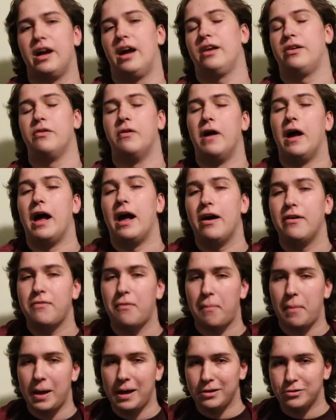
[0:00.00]
I don't have
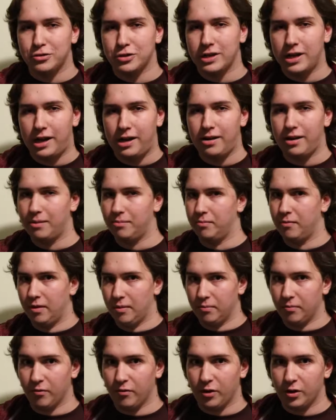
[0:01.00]
a Patreon. I'm
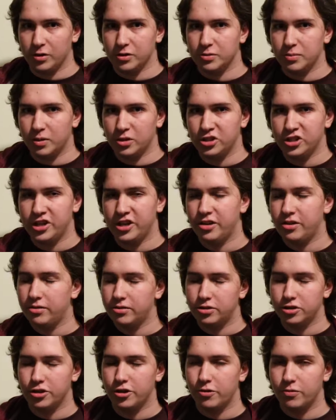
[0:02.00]
a very small channel,
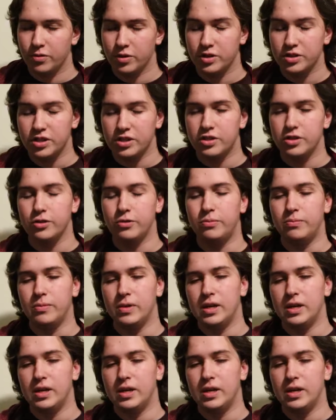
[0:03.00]
just no reason to.